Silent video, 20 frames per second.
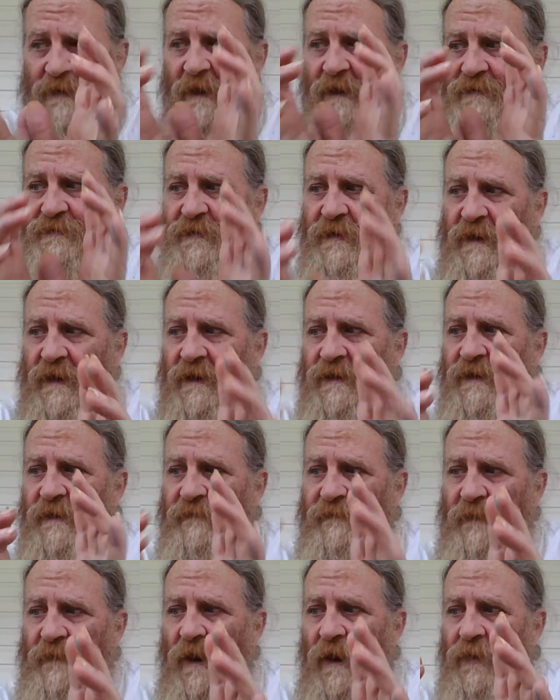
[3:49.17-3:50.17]
as he and the
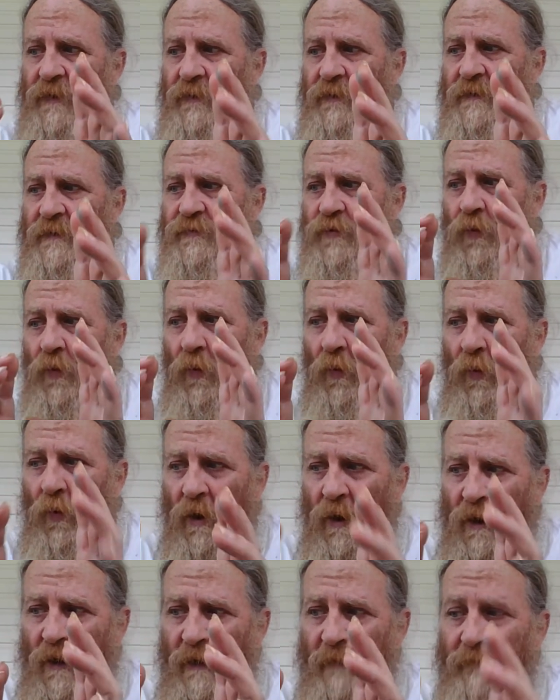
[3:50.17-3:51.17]
Father is
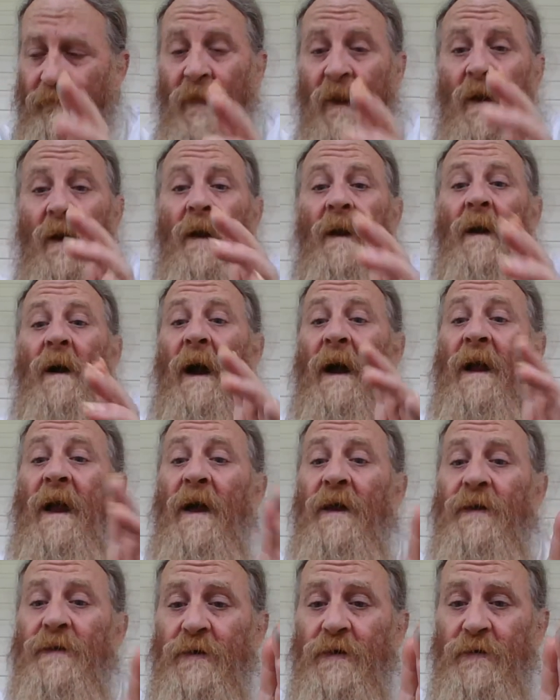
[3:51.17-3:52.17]
one. I
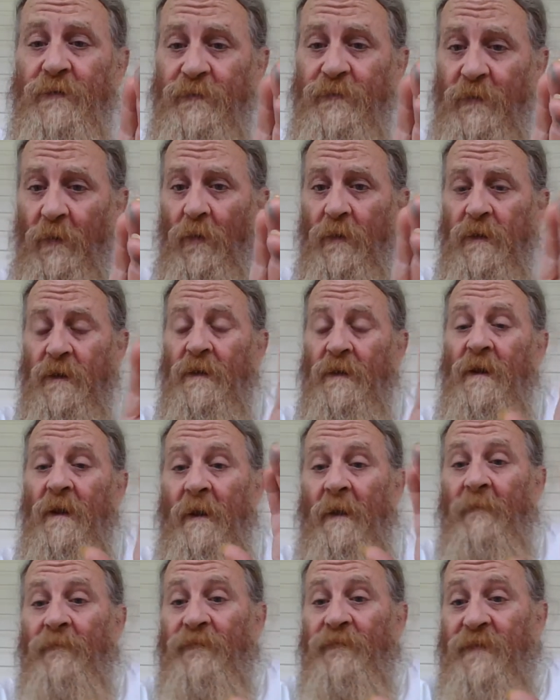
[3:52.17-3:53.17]
got news for you.
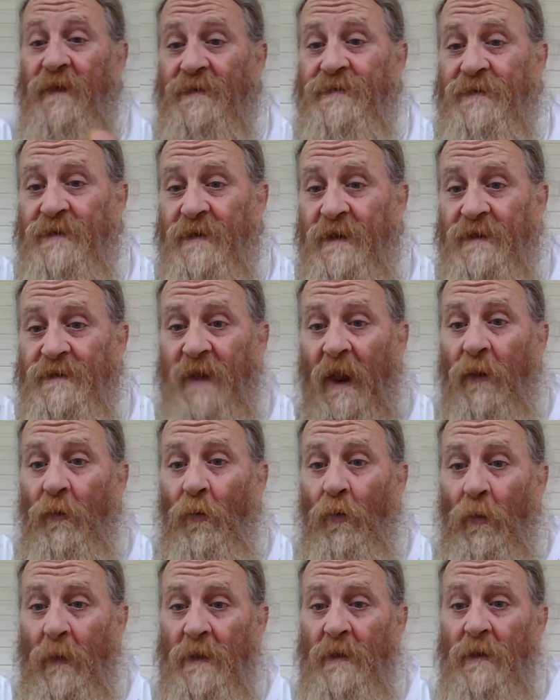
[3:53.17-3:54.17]
This is a
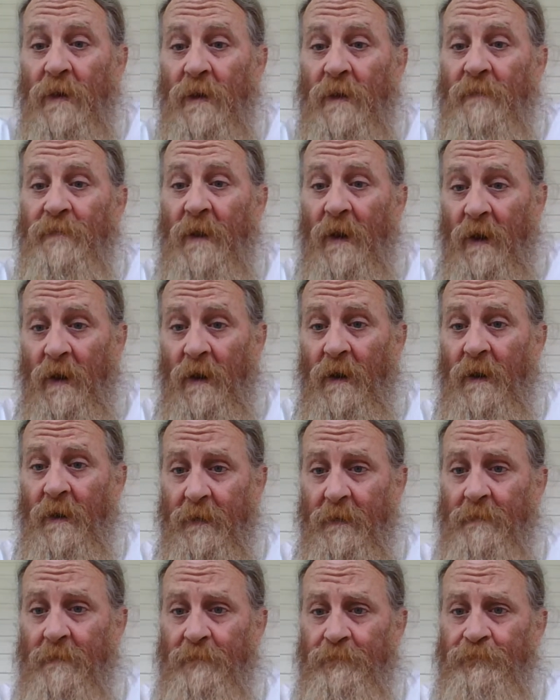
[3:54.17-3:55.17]
will of God
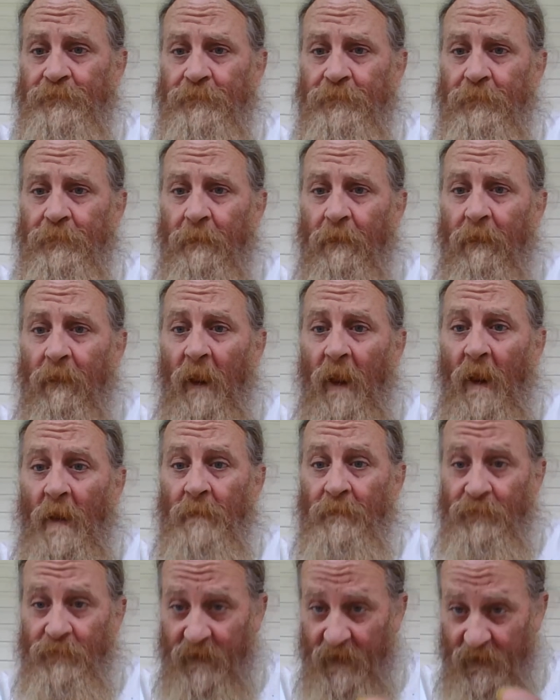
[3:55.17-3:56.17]

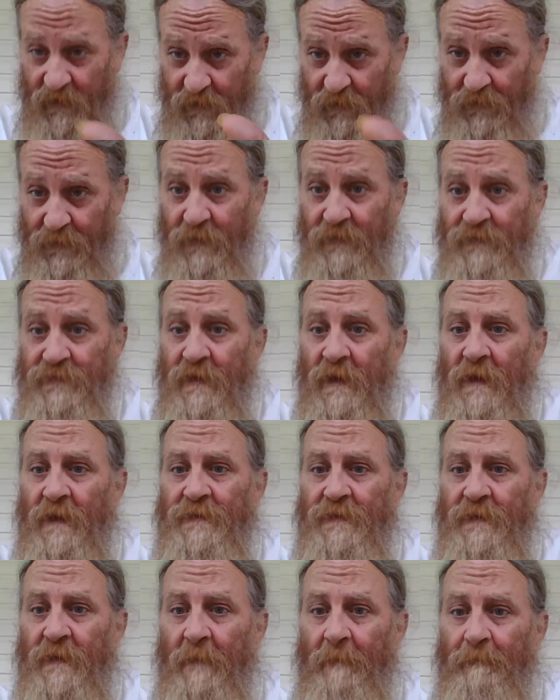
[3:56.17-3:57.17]
that you do
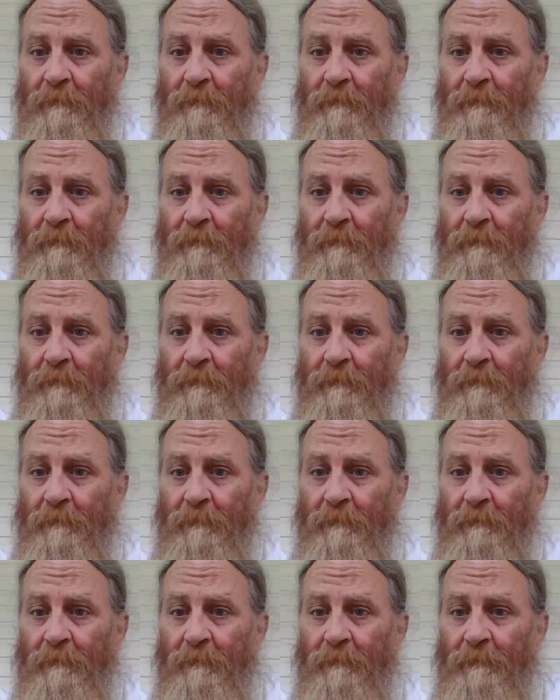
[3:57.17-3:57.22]
such.